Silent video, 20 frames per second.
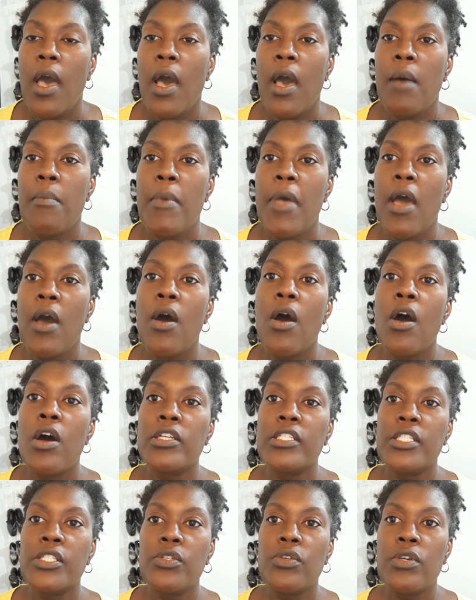I'll
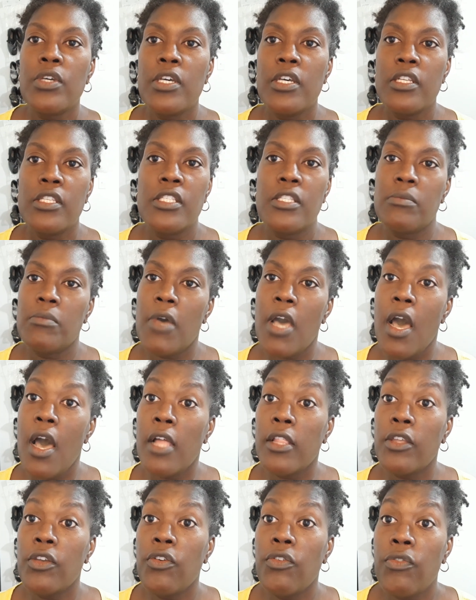also cook some
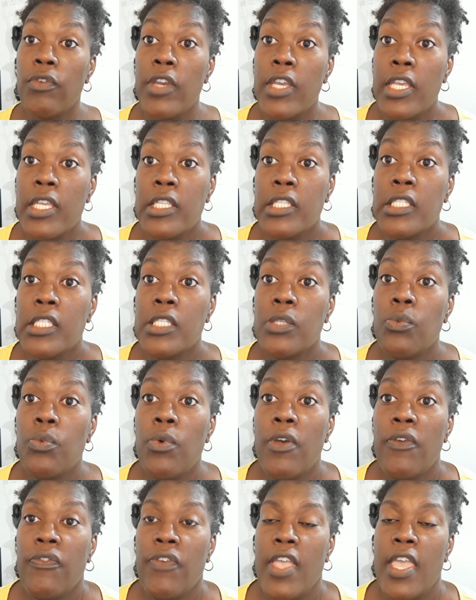collard greens
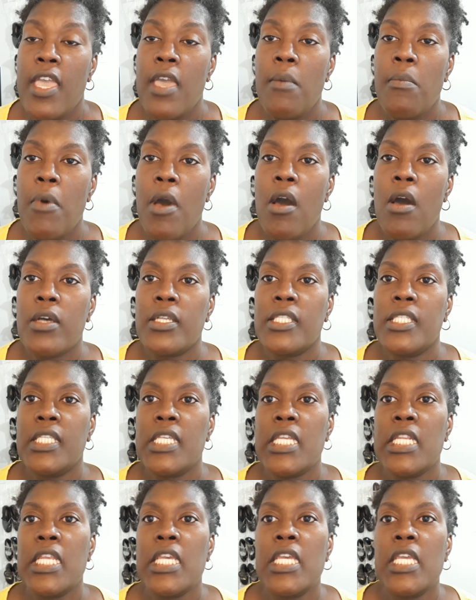with ham hocks
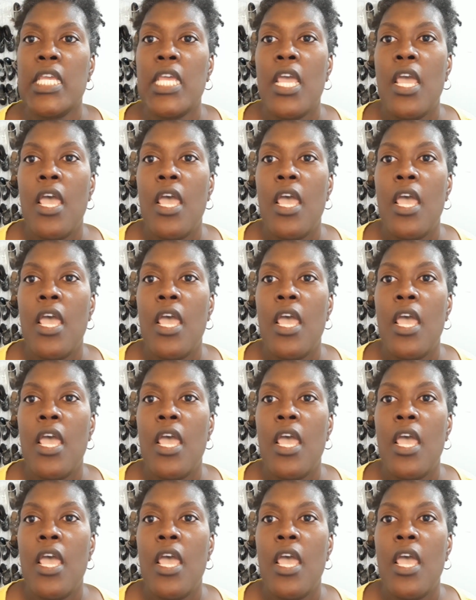in it.